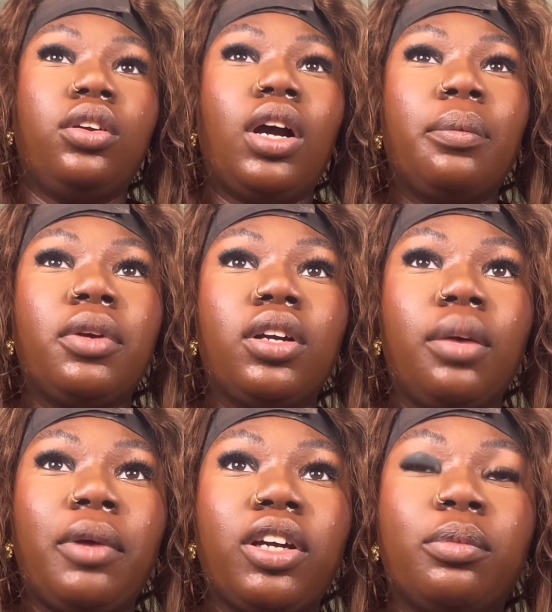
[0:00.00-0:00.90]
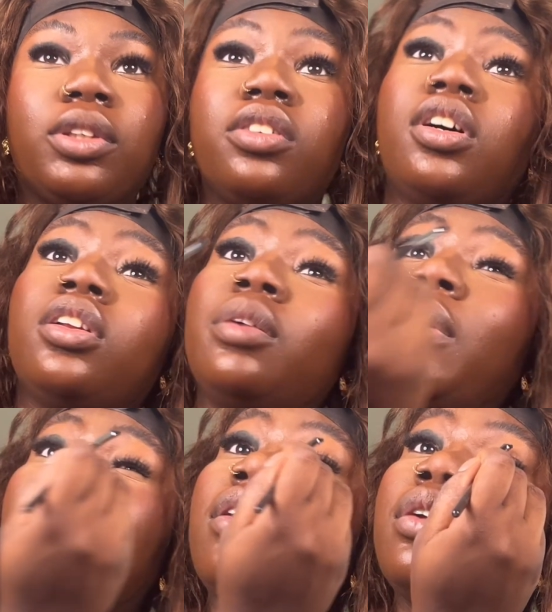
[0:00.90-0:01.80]
I'm gonna come back and put this color
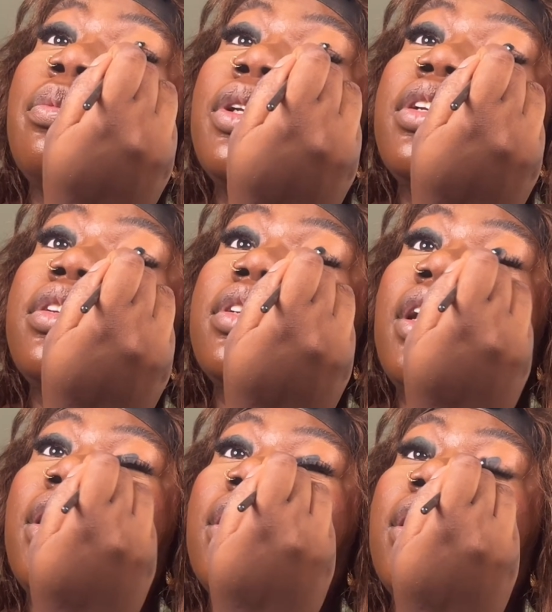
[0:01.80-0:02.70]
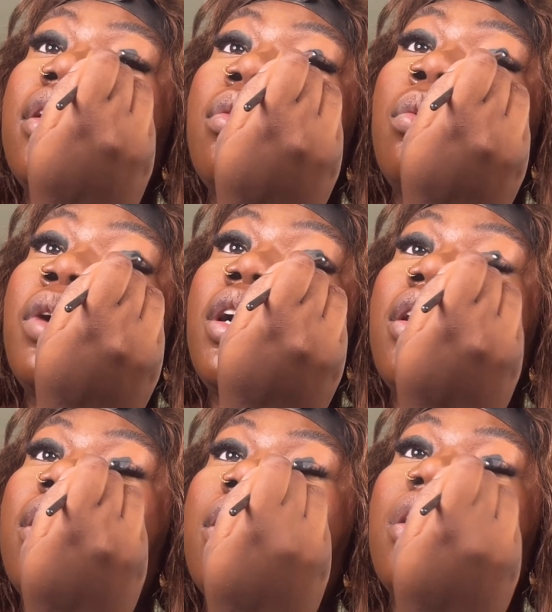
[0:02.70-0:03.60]
back on, but this is kind of like
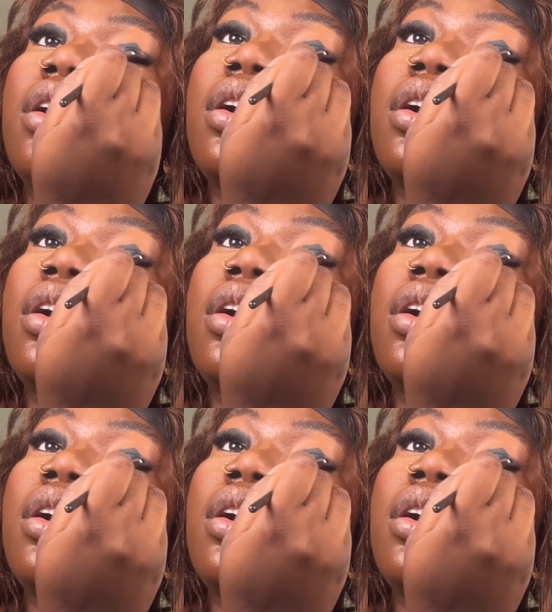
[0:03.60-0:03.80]
where